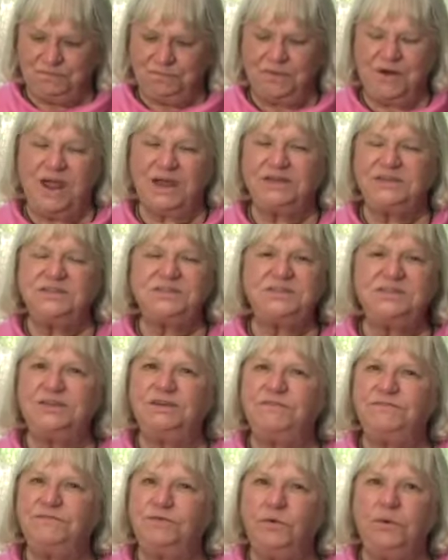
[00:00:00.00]

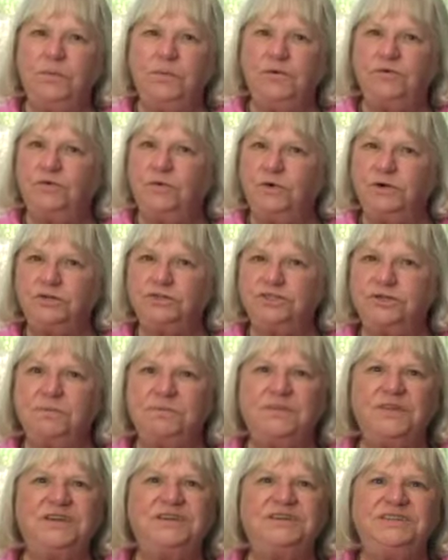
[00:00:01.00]
Practicing a form of
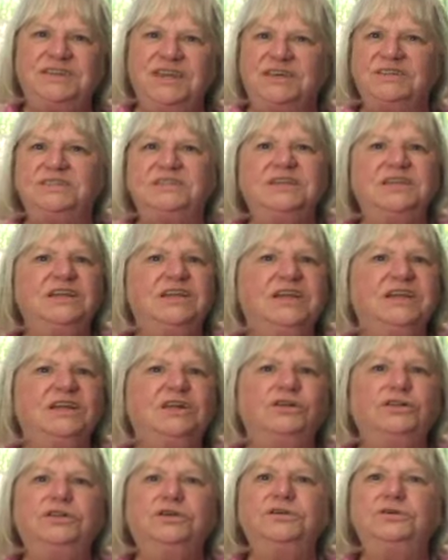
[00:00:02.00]
worship that doesn't
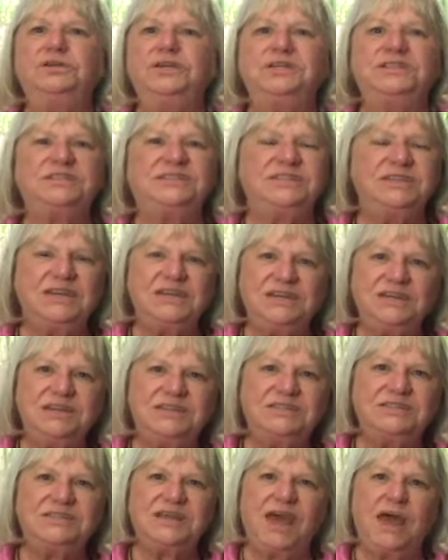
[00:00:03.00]
include extending
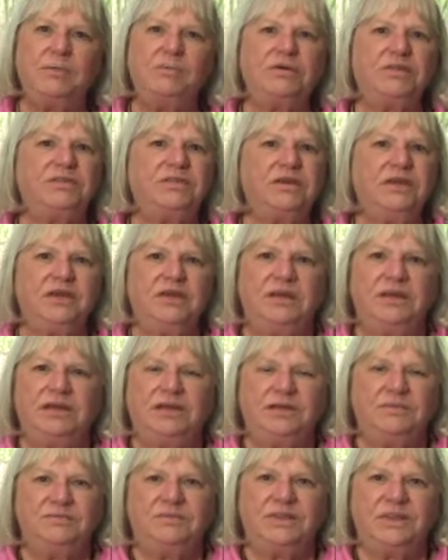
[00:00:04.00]
Sabbath,
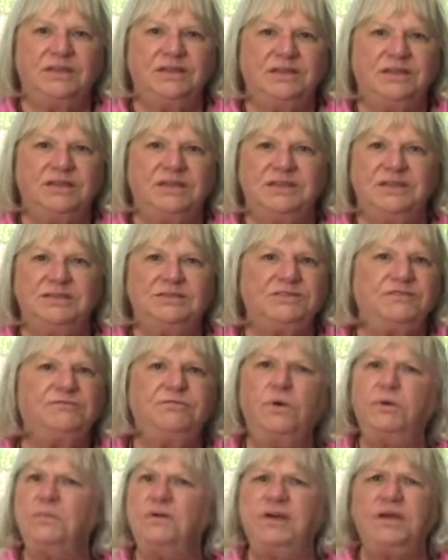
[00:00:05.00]
it's a
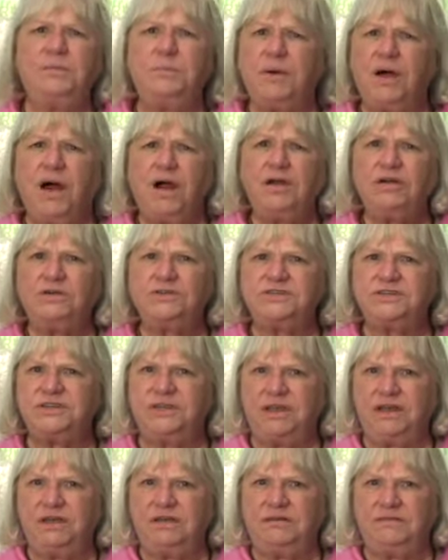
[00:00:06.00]
form of
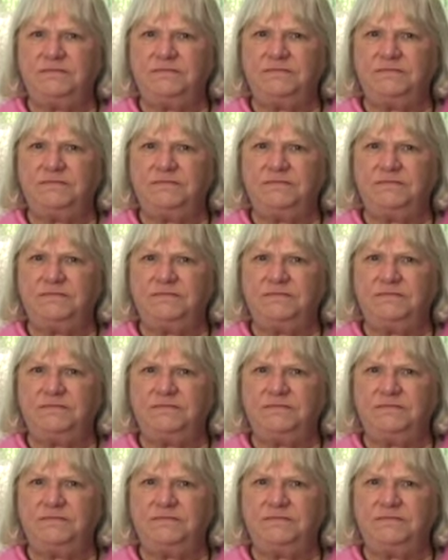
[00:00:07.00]
hypocrisy.